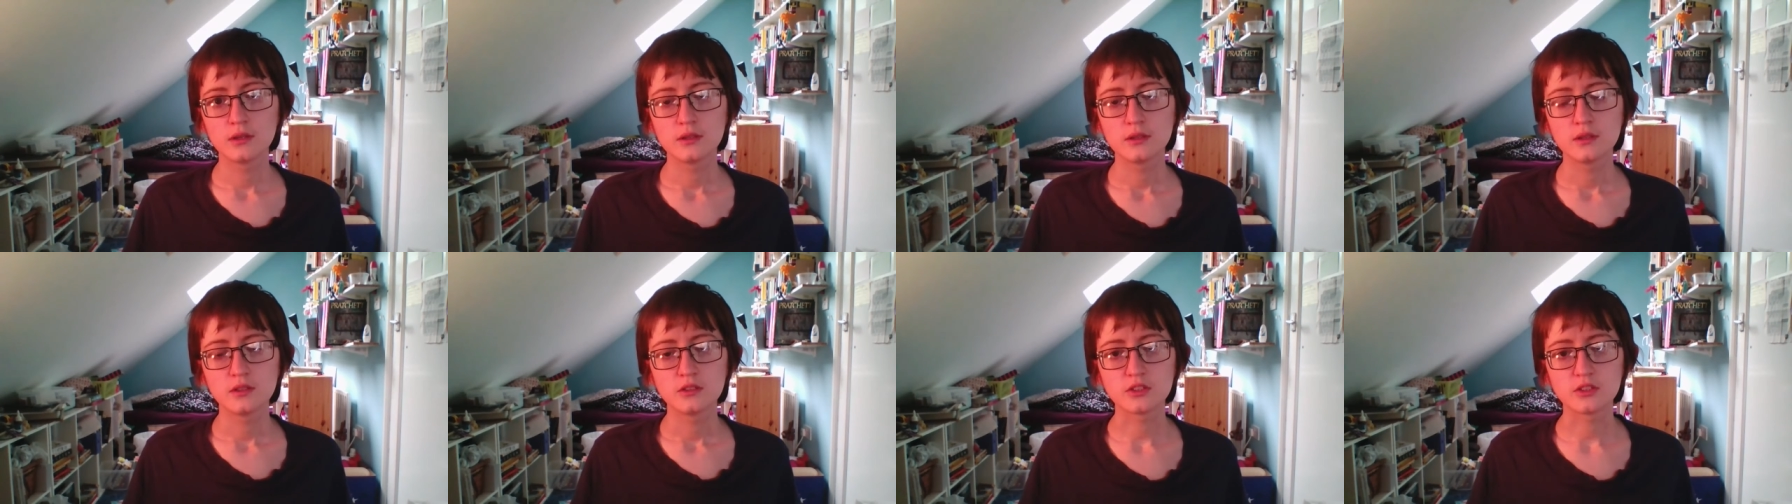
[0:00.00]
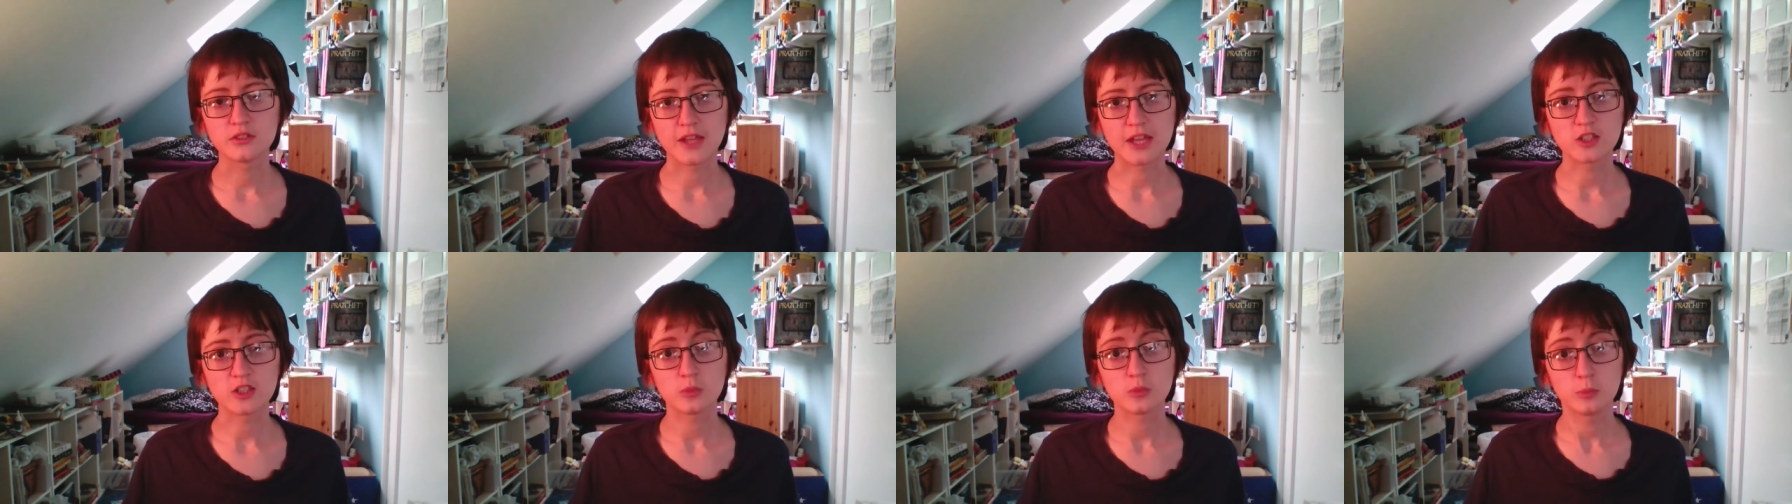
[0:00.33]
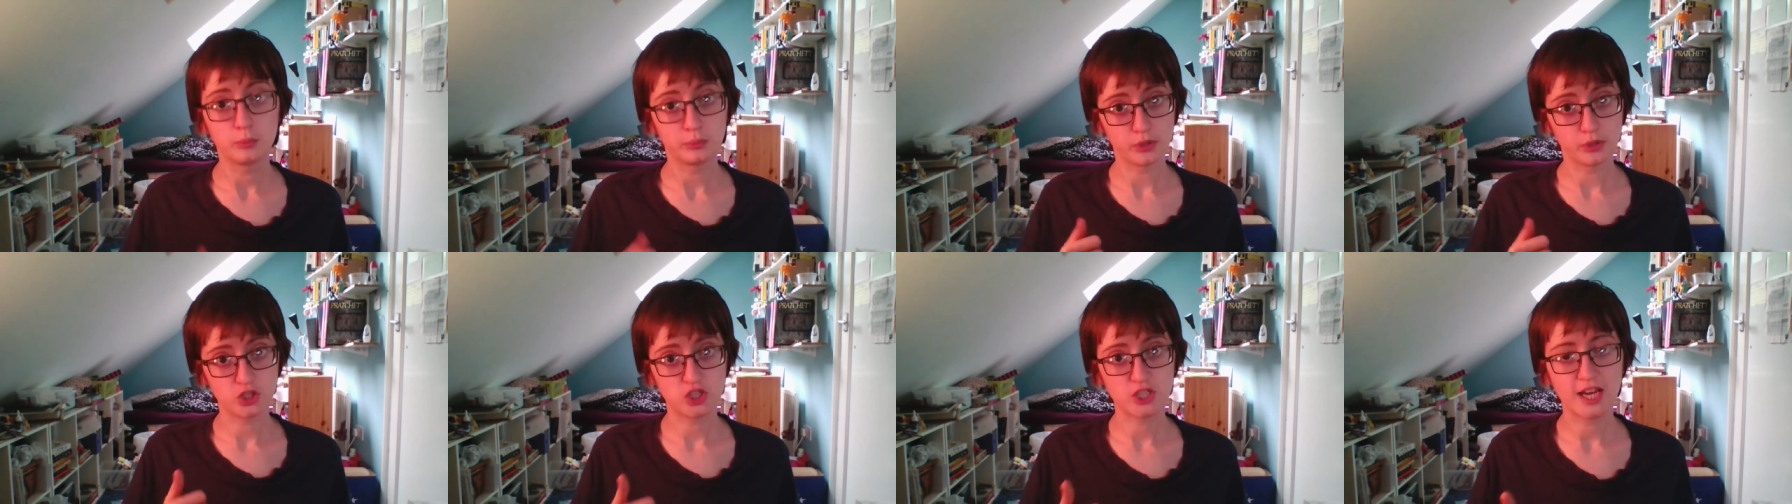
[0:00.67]
So that's
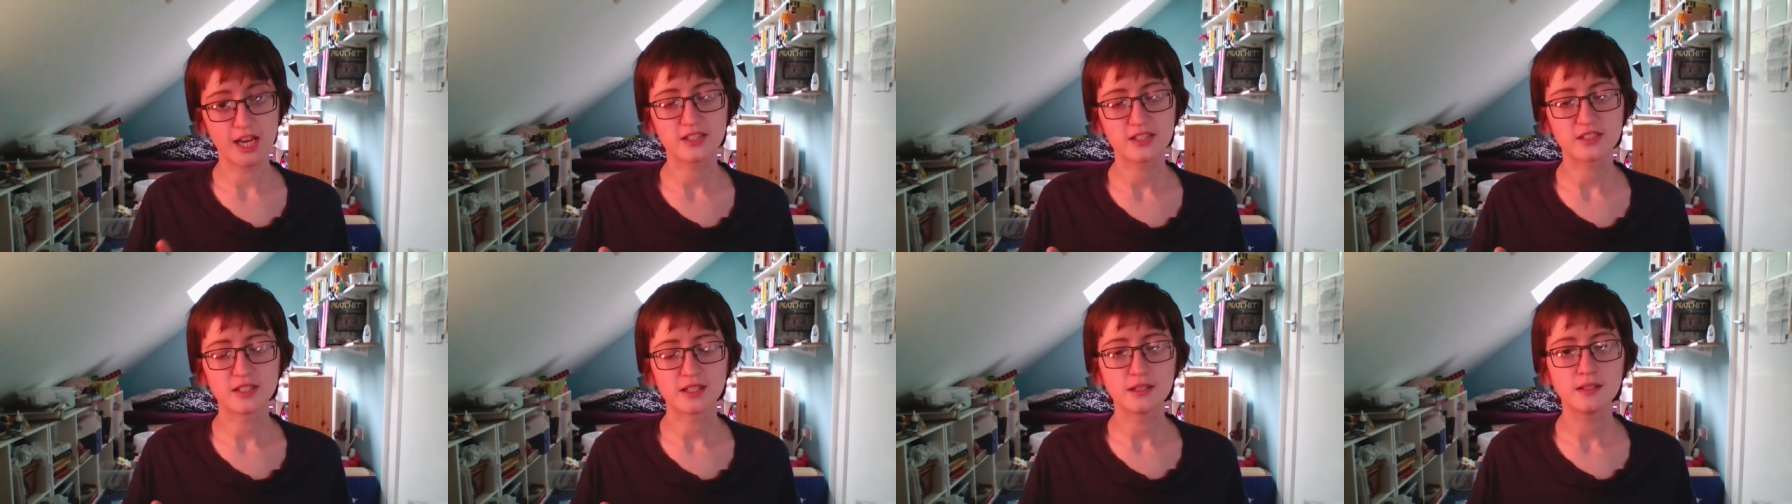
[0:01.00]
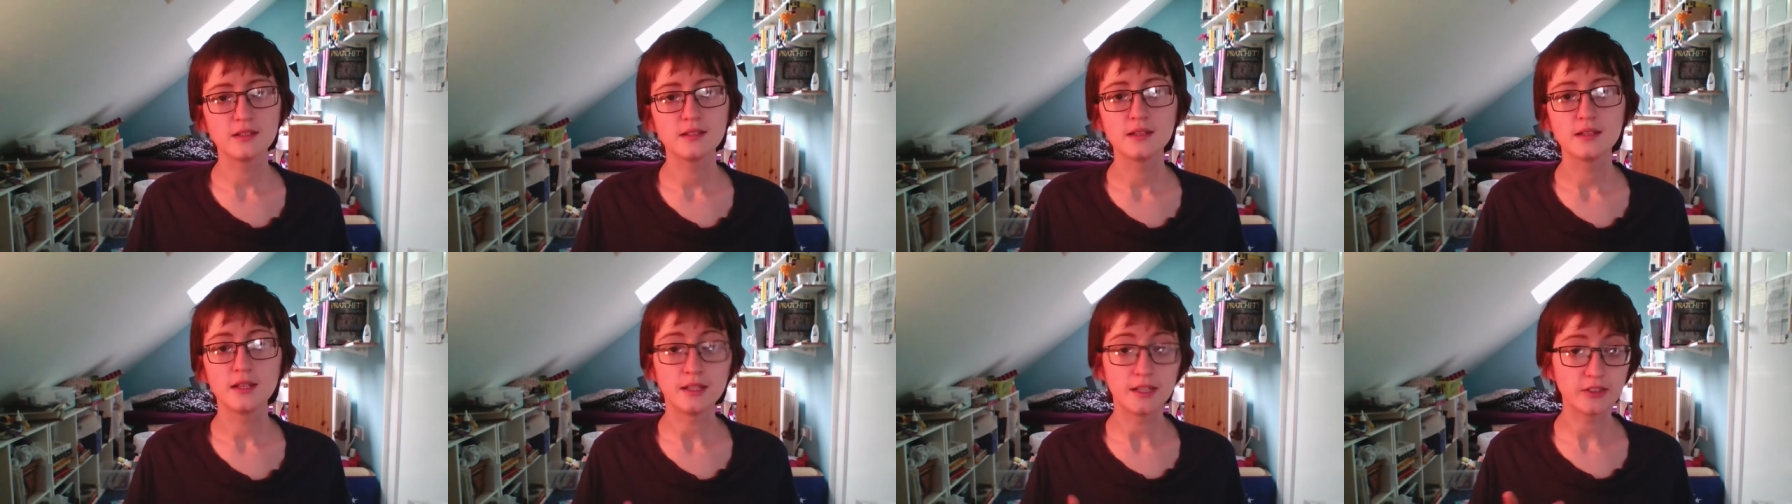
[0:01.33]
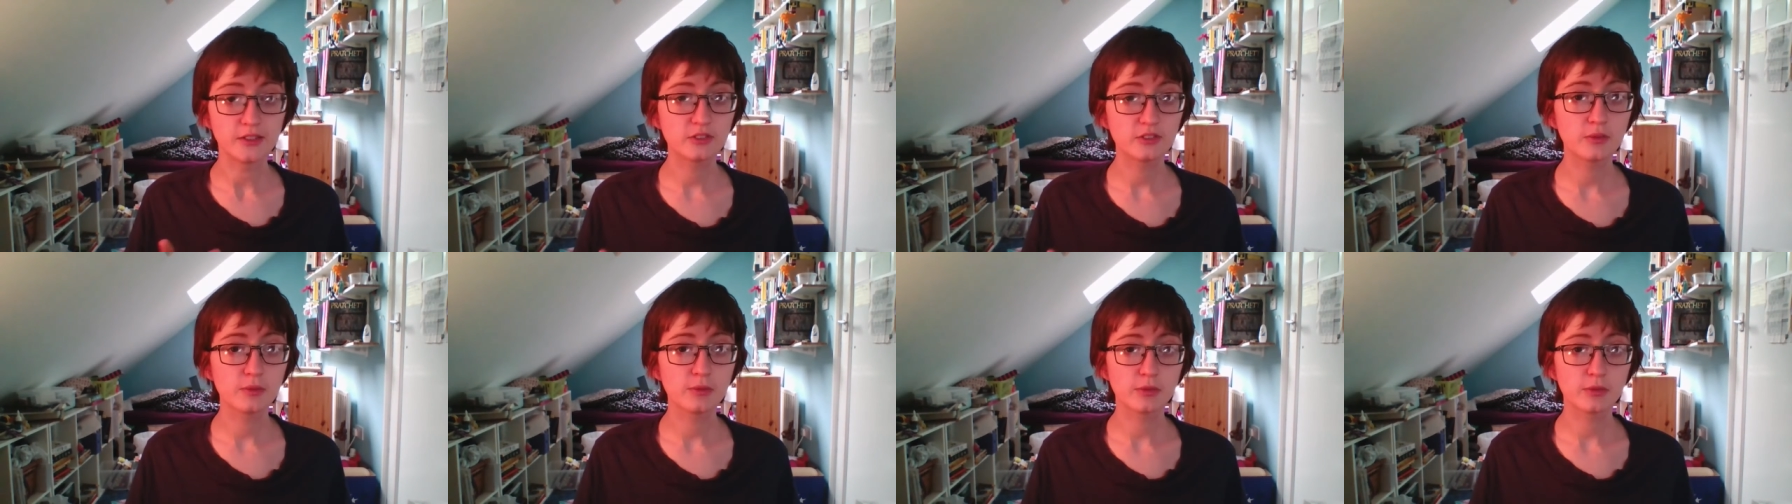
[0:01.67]
projecting,
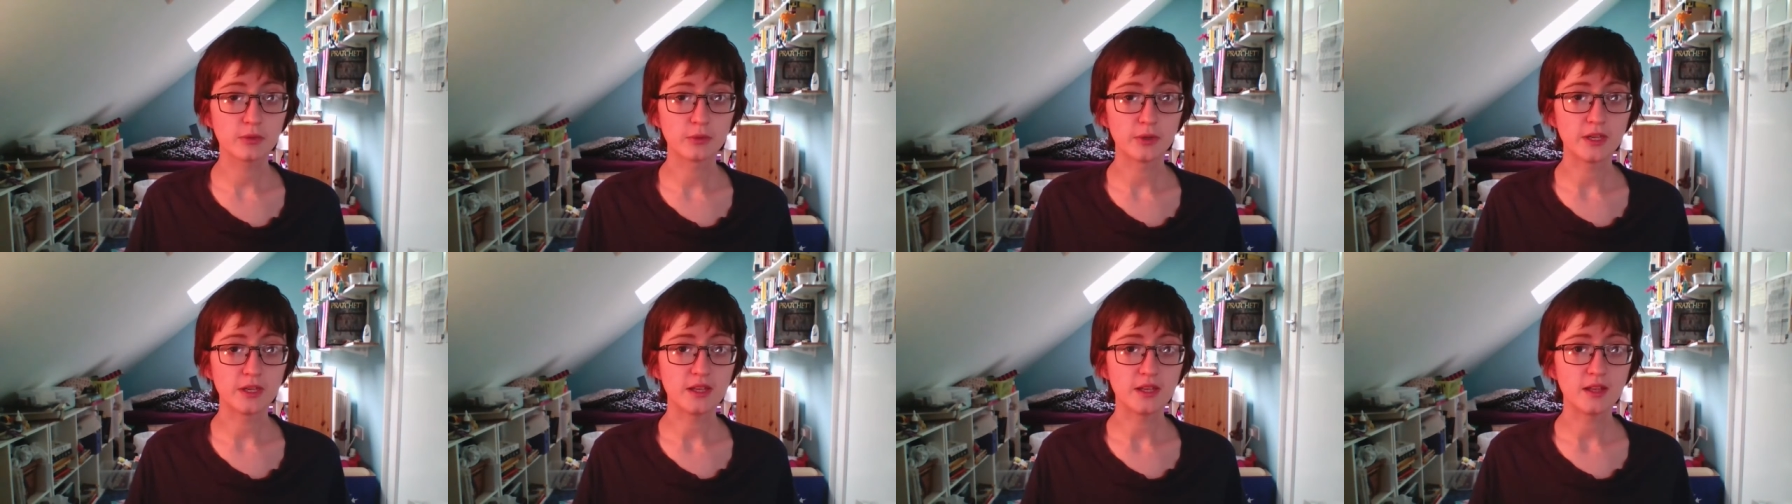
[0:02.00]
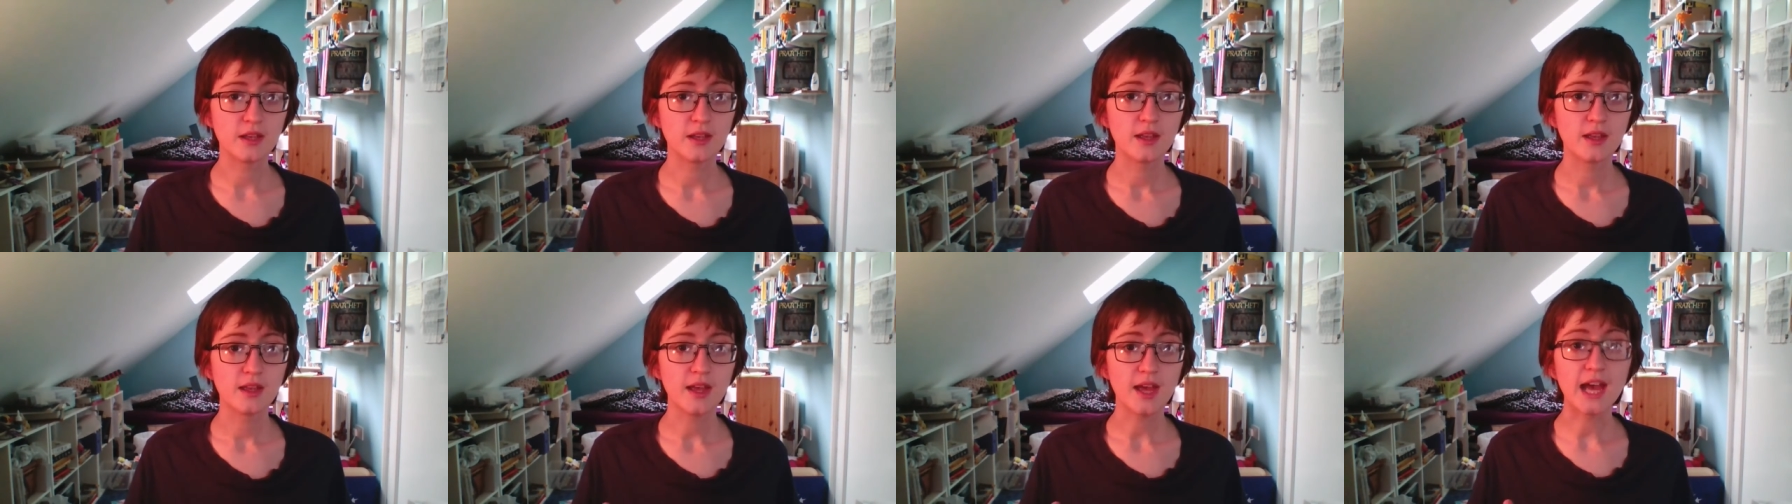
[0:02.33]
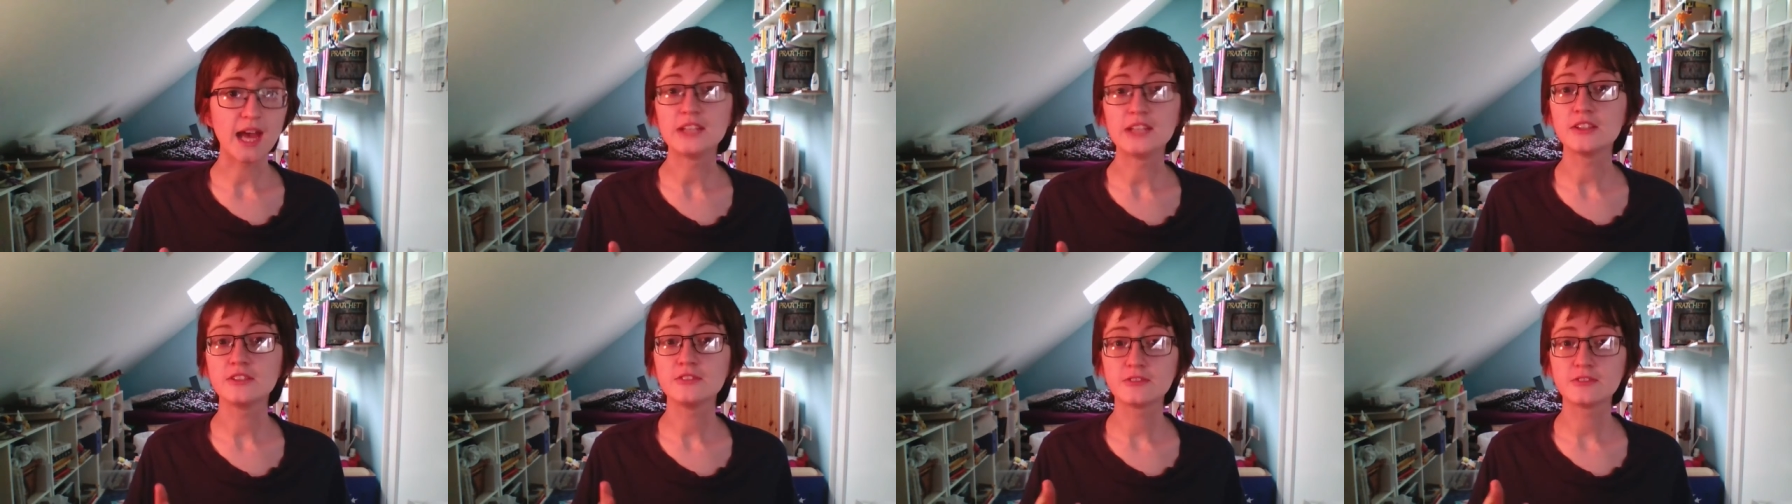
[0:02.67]
list of three,
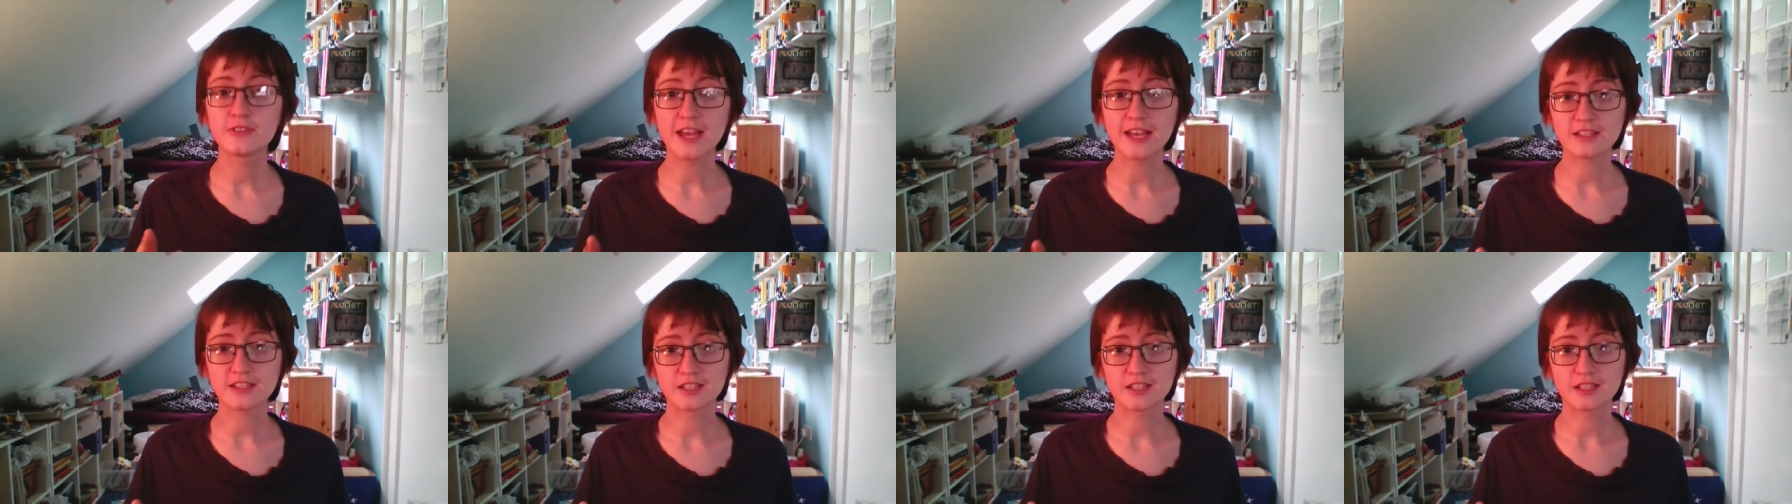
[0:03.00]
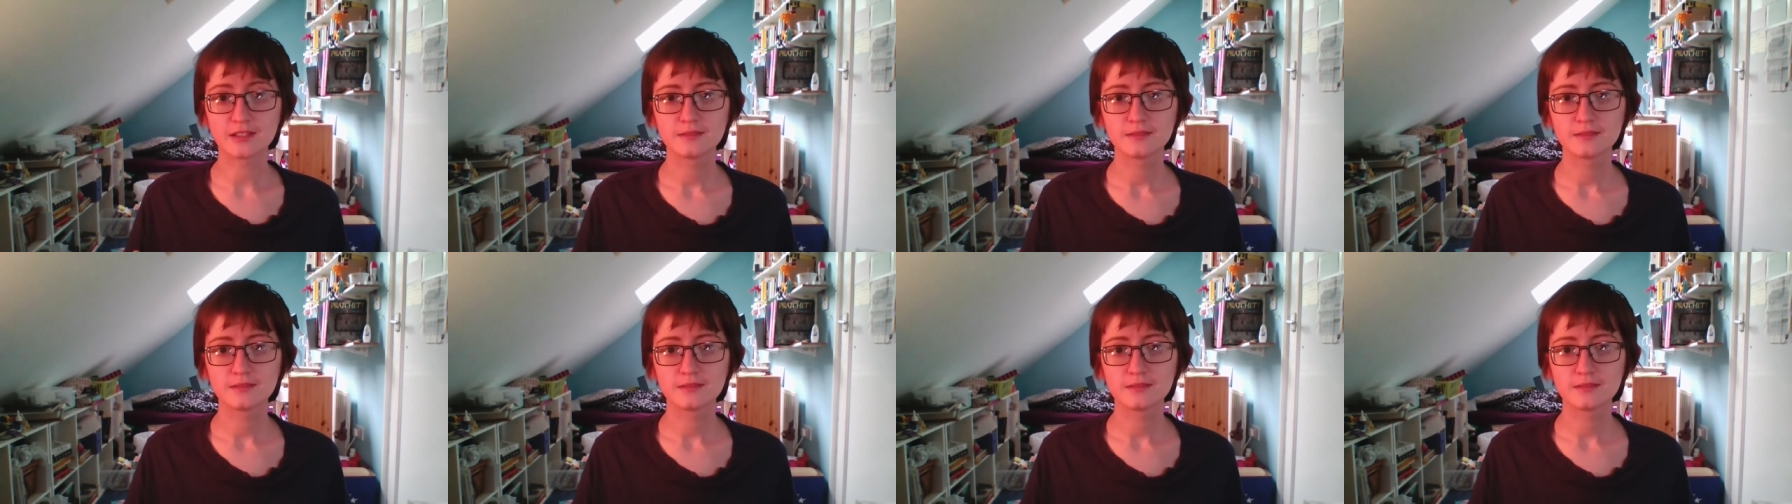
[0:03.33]
and inflecting.